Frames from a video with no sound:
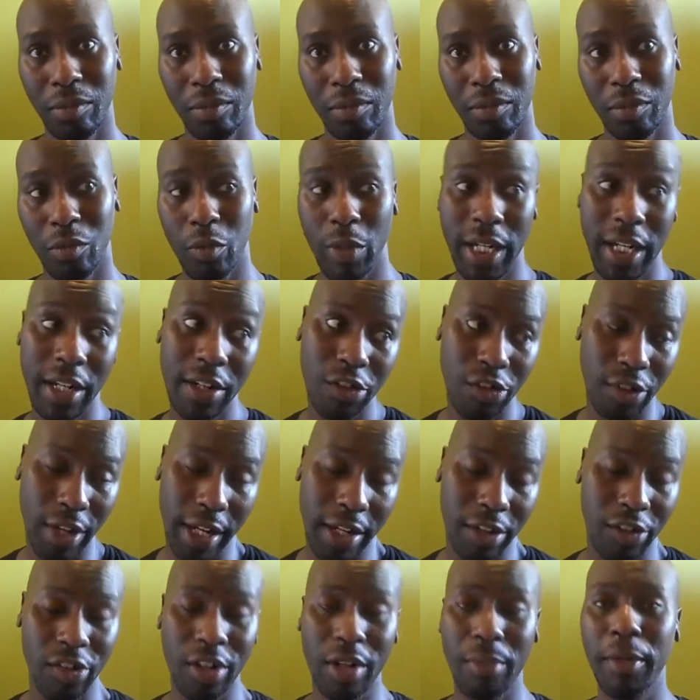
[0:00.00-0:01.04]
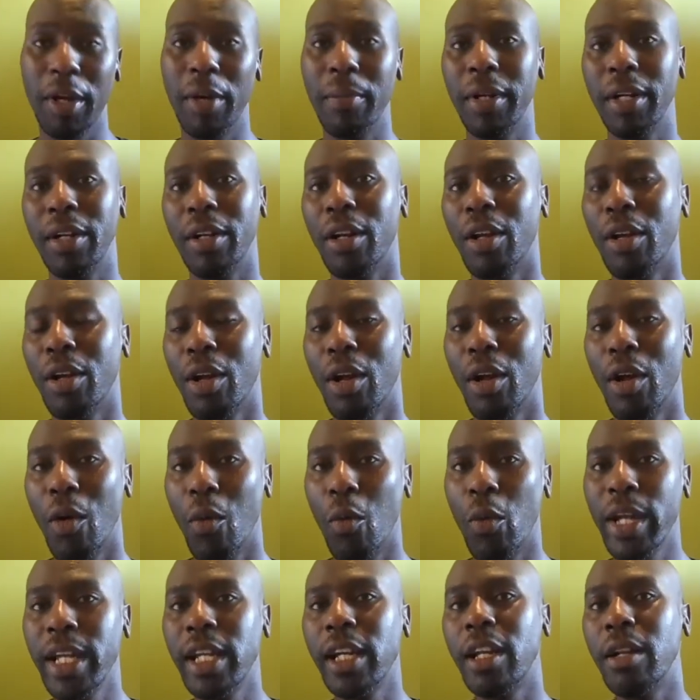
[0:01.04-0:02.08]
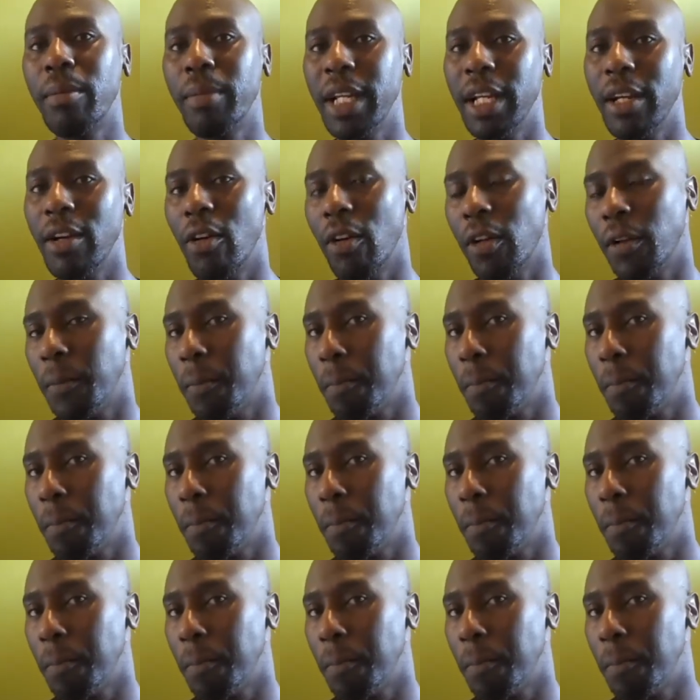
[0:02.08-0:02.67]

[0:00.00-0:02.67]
We can change in a moment and we can be gone.